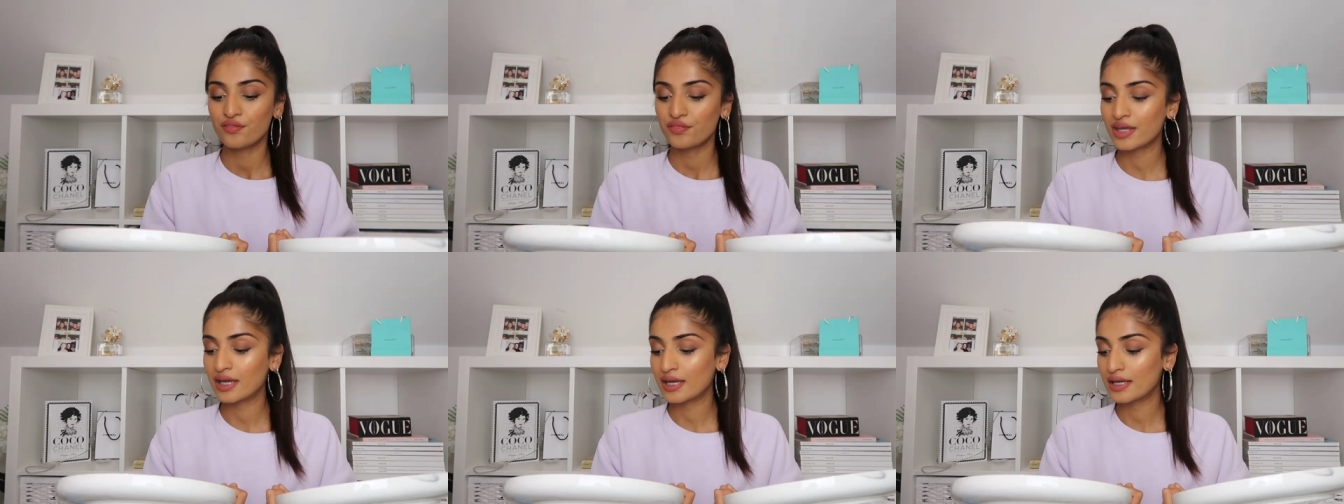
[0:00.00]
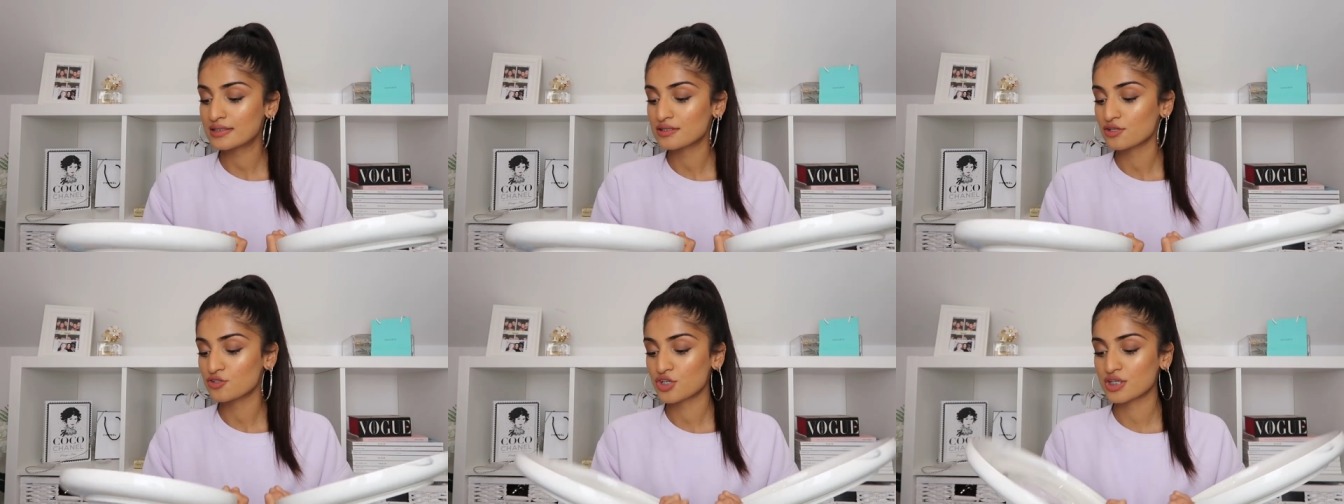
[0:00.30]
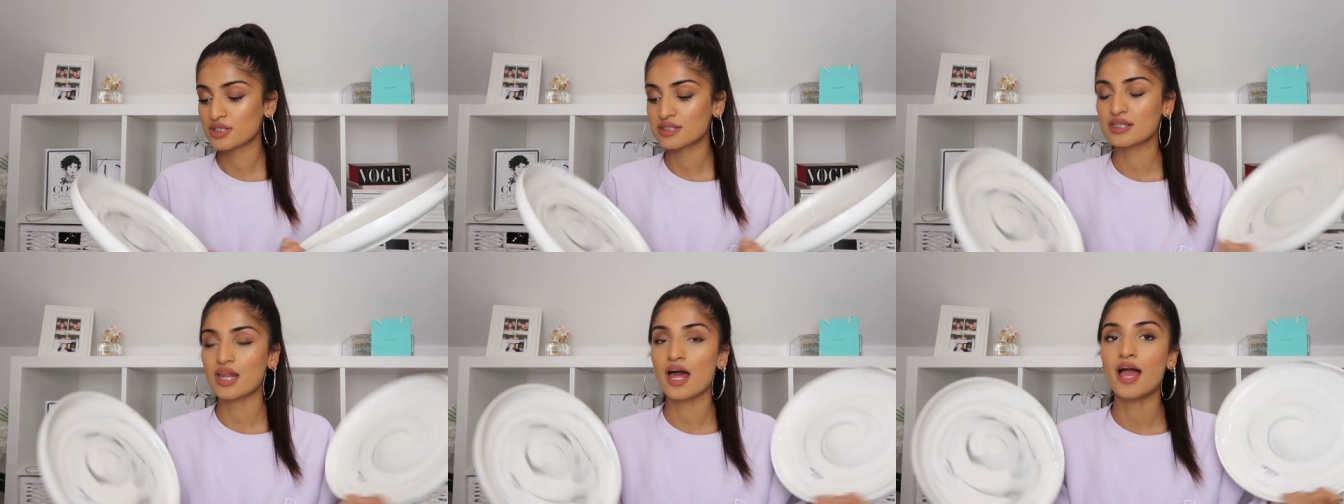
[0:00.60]
These are
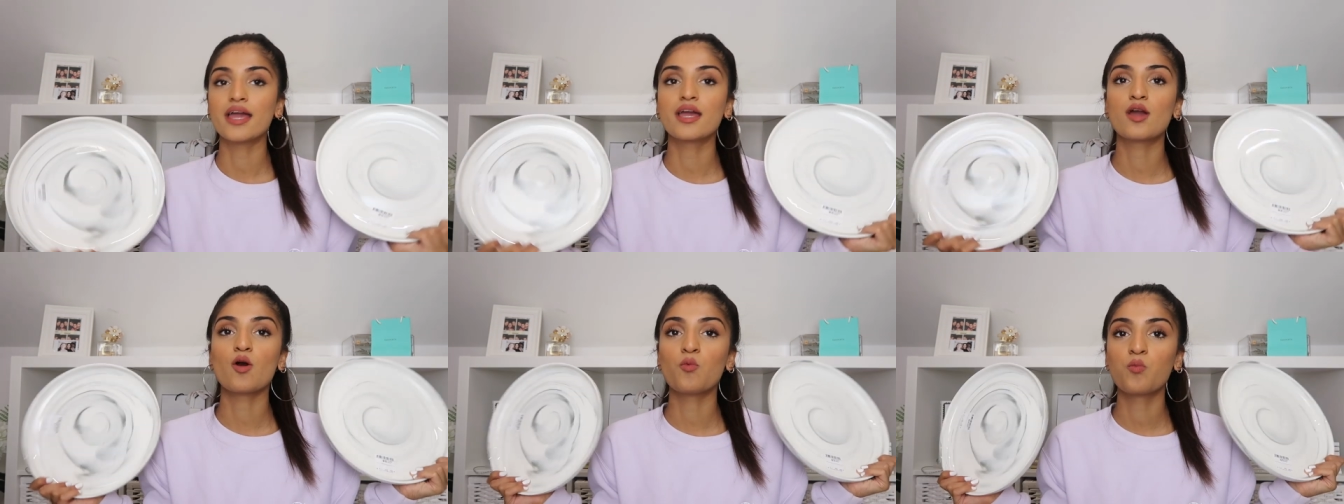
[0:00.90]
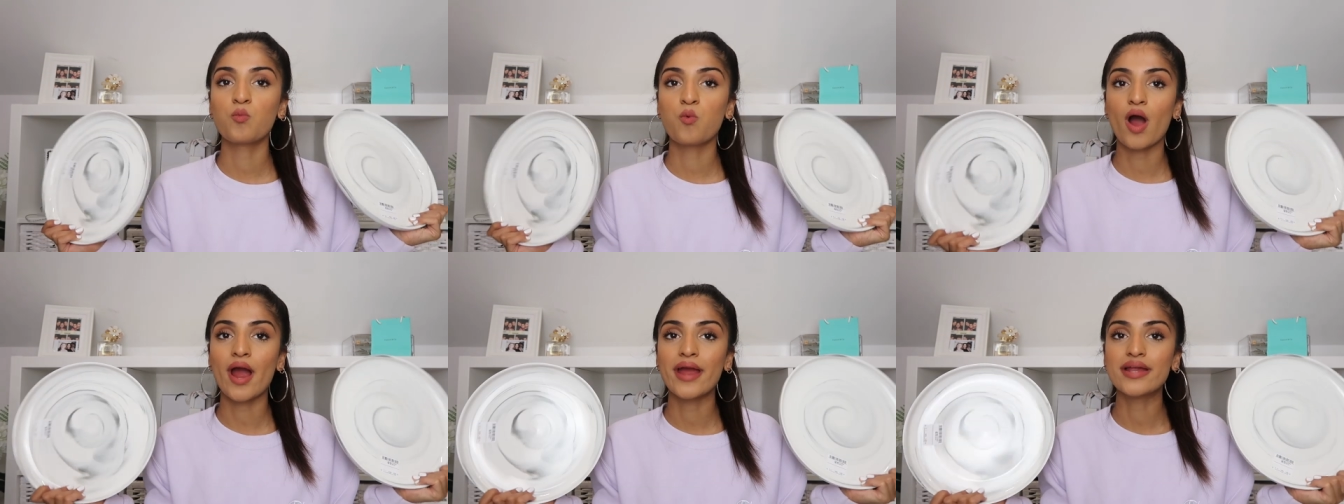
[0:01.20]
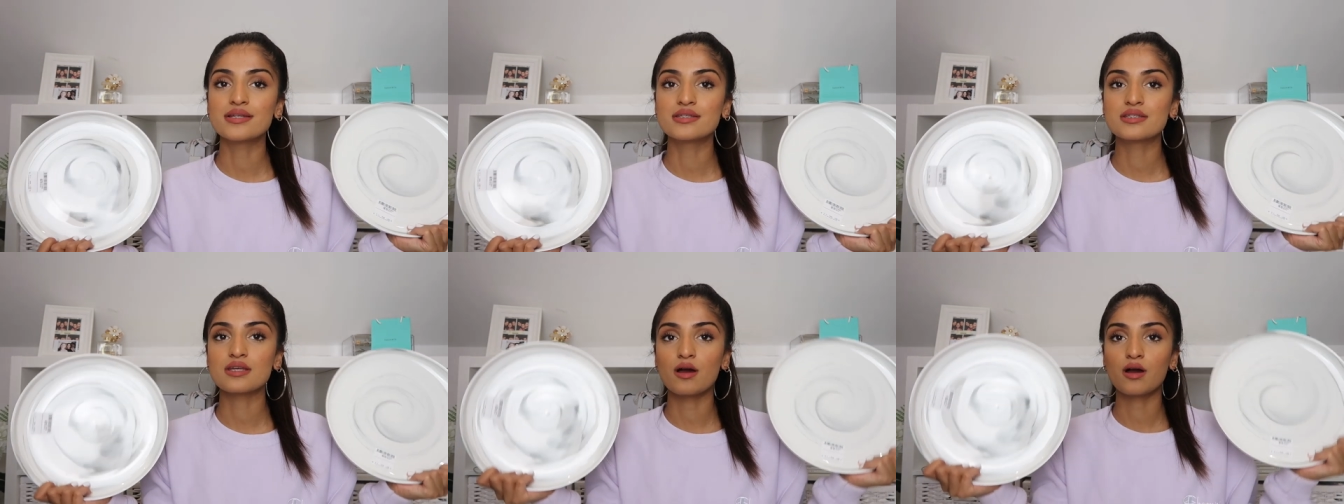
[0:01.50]
just like
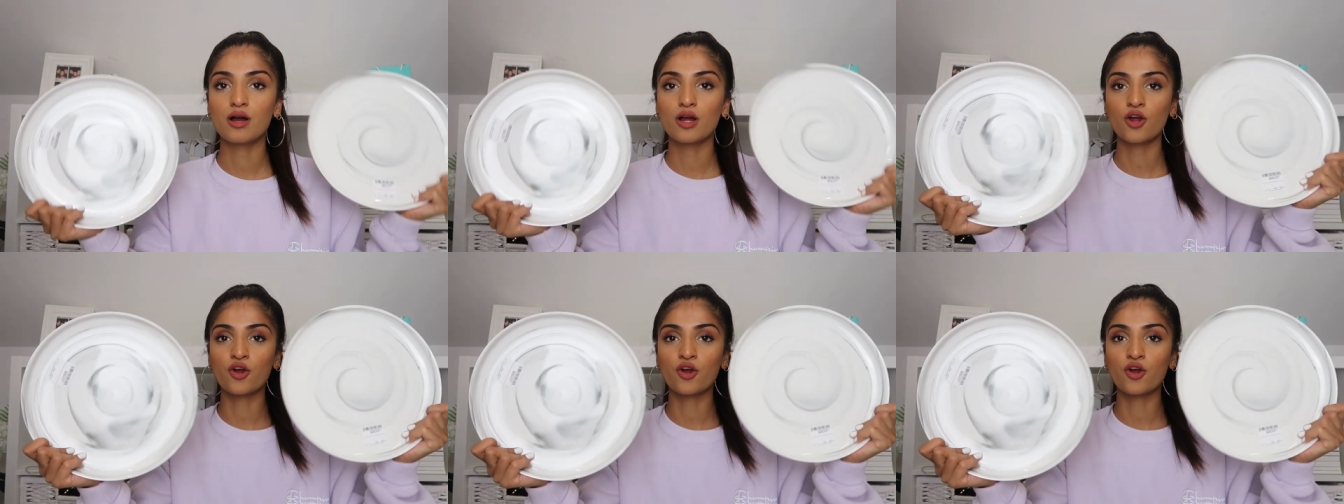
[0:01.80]
white